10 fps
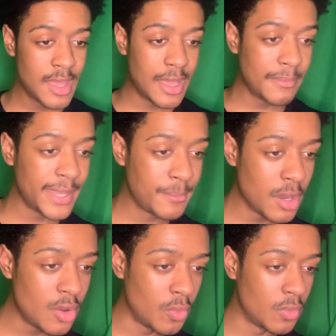I'm like,
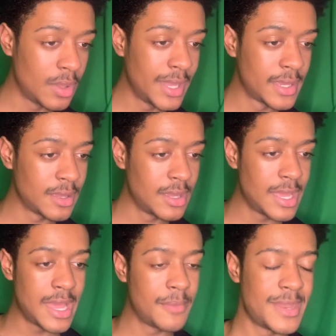bro, like
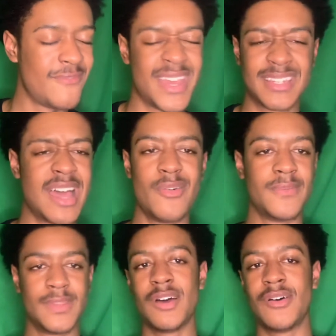I'm not vaccinated. I don't
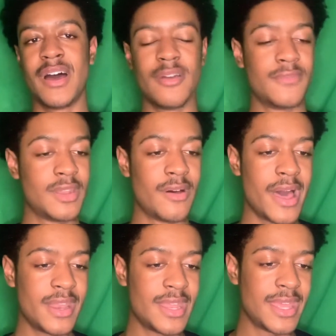even know.
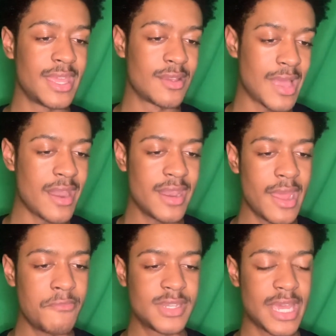How did
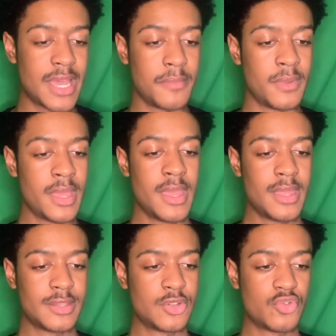every time
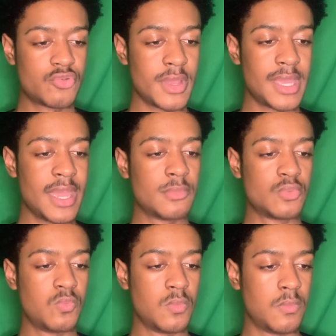2 straight games?
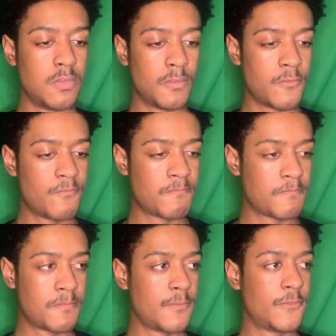
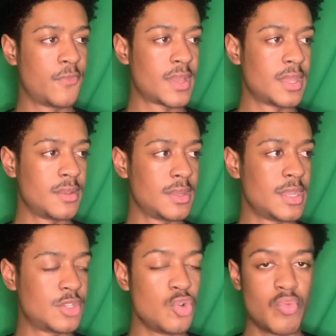We freaking
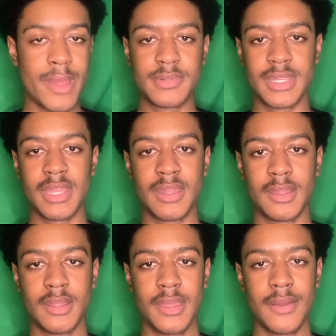get 2 reps again,
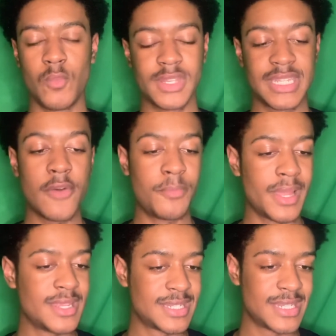and when Steph
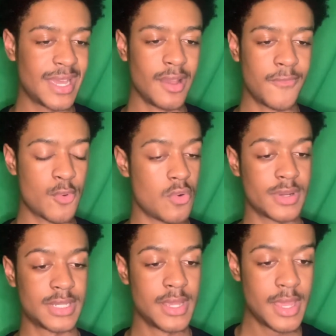plays, it's like, of
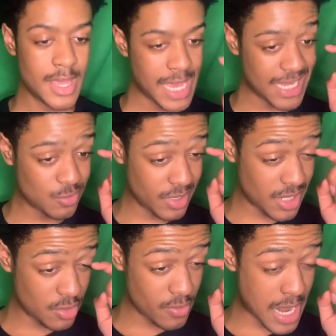course. I swear they're
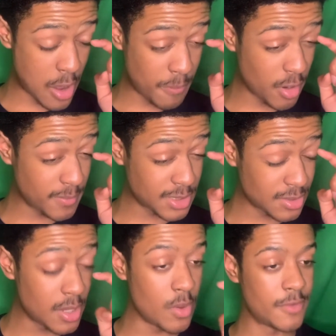doing that on purpose so
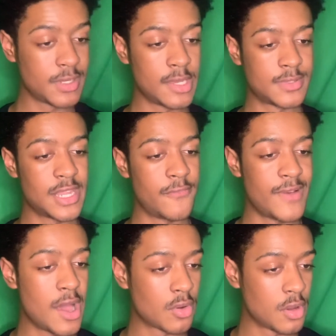they won't have to give Steph
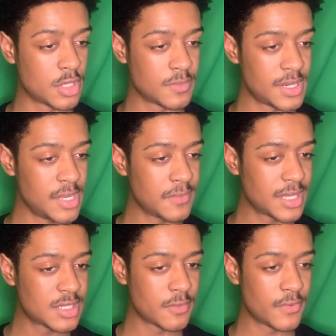foul calls. But he even
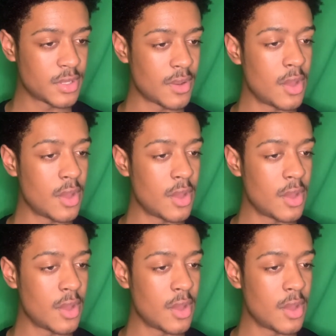gets to the free throw line.